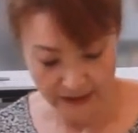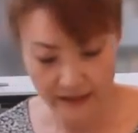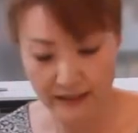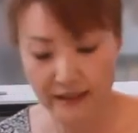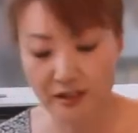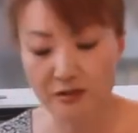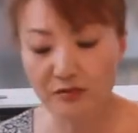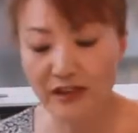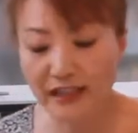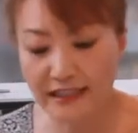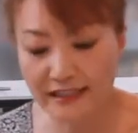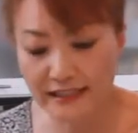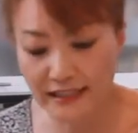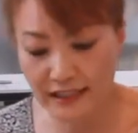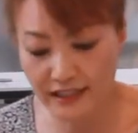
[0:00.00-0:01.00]
This way
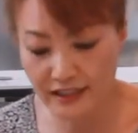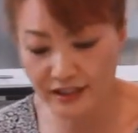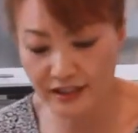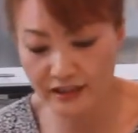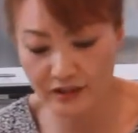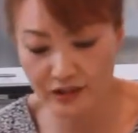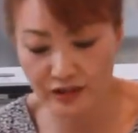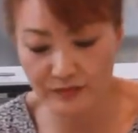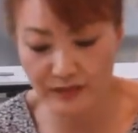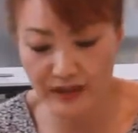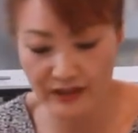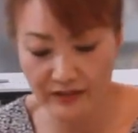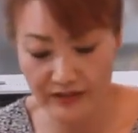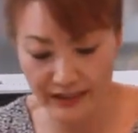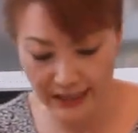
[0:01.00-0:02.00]
it's easier to
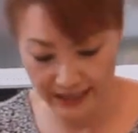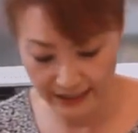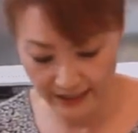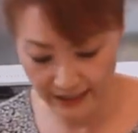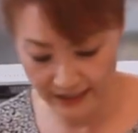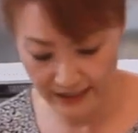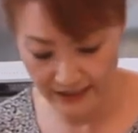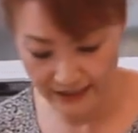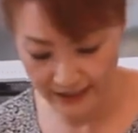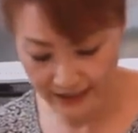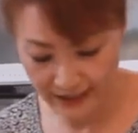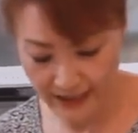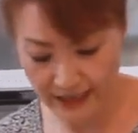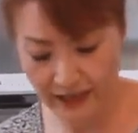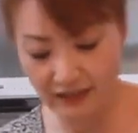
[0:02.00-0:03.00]
marinate it,
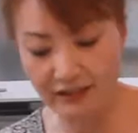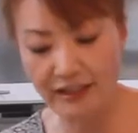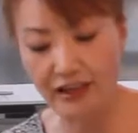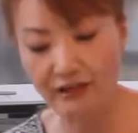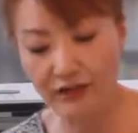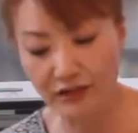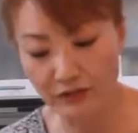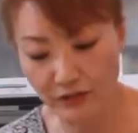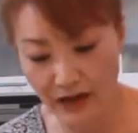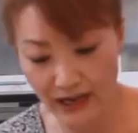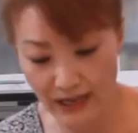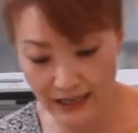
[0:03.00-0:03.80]
and I'll tell you why.